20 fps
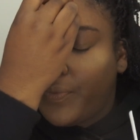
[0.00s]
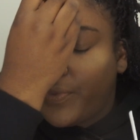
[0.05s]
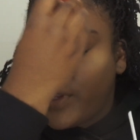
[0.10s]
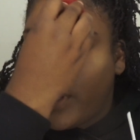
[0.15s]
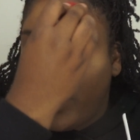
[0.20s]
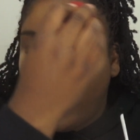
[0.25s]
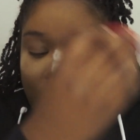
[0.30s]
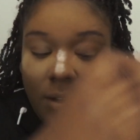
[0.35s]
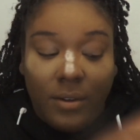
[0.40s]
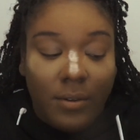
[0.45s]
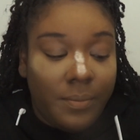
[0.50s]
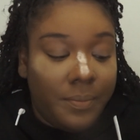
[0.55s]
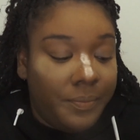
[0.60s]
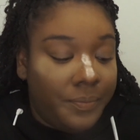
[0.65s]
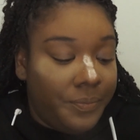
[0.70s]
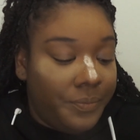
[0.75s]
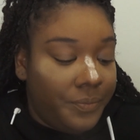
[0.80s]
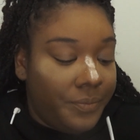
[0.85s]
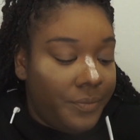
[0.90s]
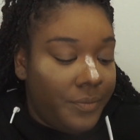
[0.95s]
like,
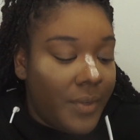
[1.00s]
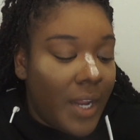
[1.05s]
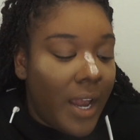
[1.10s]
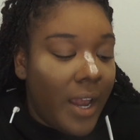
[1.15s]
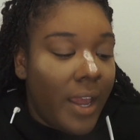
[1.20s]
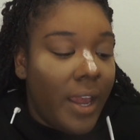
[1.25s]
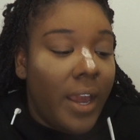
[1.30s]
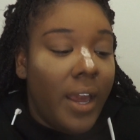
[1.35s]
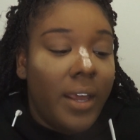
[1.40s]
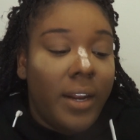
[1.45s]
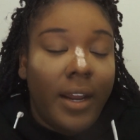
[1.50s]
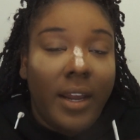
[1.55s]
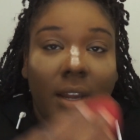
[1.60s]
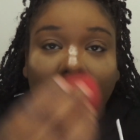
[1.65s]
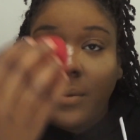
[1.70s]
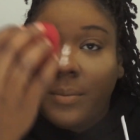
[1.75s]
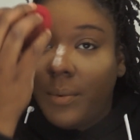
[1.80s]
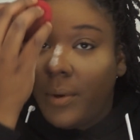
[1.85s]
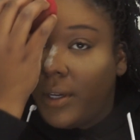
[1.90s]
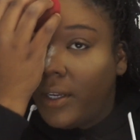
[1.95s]
not
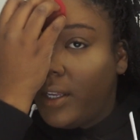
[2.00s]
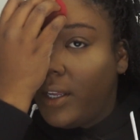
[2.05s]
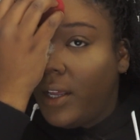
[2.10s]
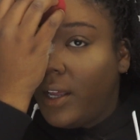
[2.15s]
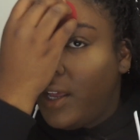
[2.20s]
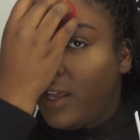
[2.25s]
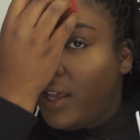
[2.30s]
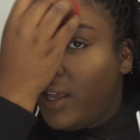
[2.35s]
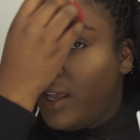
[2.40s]
headache, but